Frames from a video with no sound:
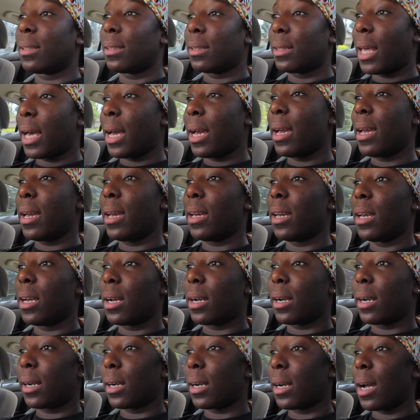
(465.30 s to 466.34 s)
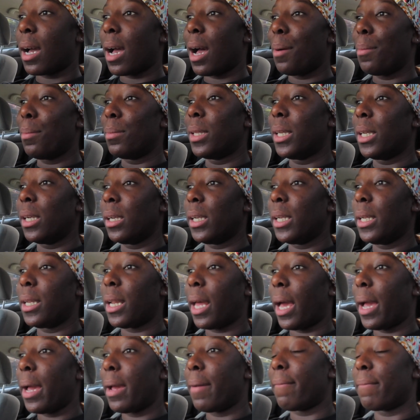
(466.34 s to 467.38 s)
like, I'm literally
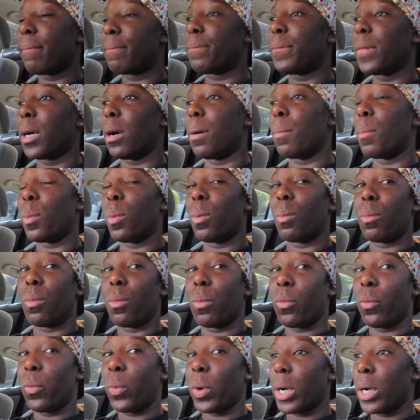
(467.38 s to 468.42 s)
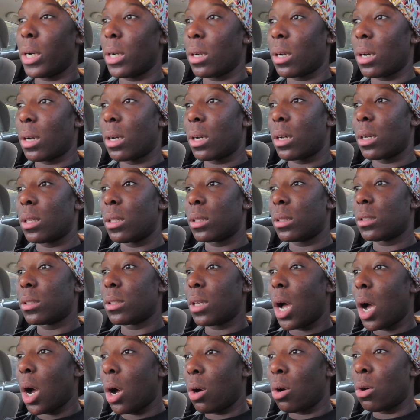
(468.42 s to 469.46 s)
like from work,
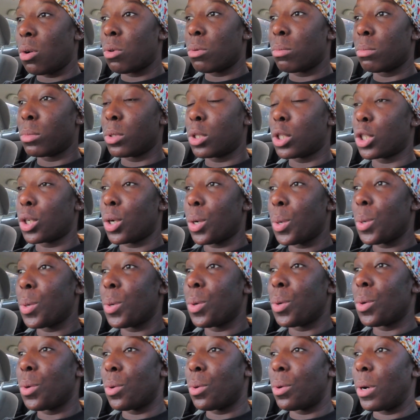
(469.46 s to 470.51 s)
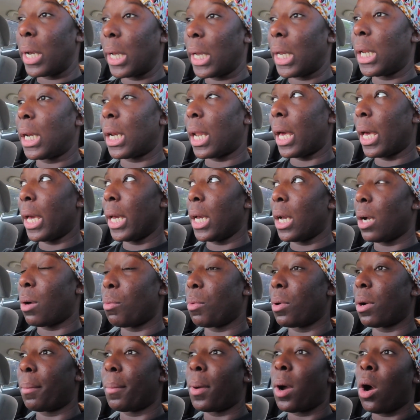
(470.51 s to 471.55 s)
home, school, and like
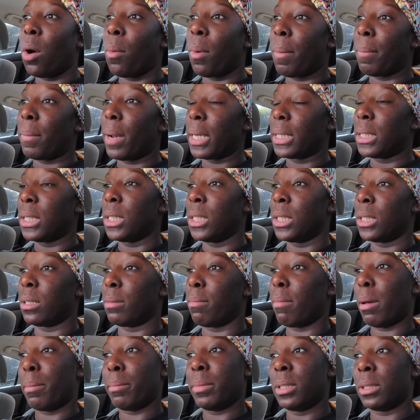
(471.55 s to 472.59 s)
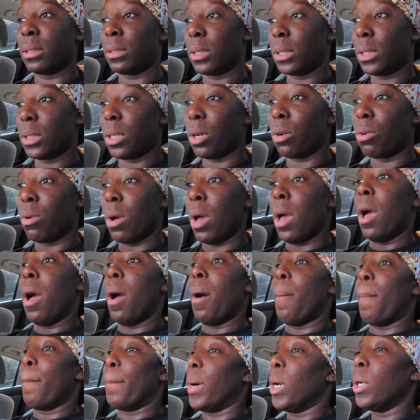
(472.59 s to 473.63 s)
when I'm home, I'm like tending to my business. So
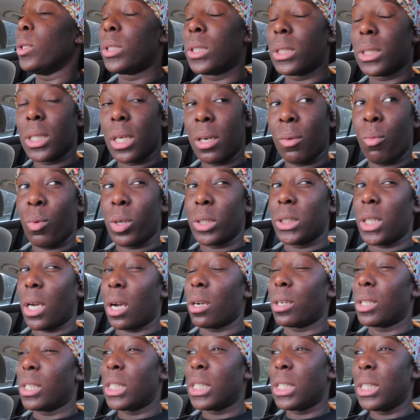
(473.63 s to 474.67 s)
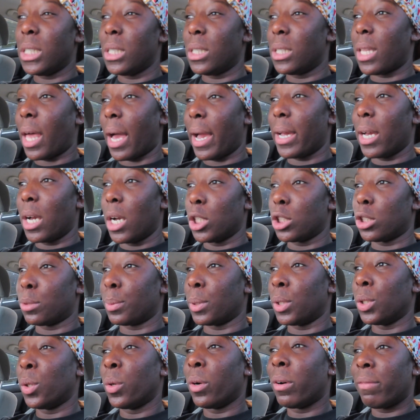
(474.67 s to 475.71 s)
most of what y'all gonna see is like
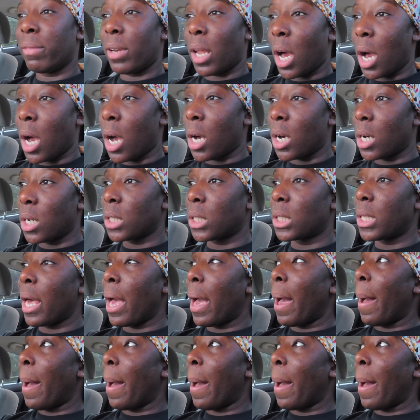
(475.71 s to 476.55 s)
entrepreneur vlogs.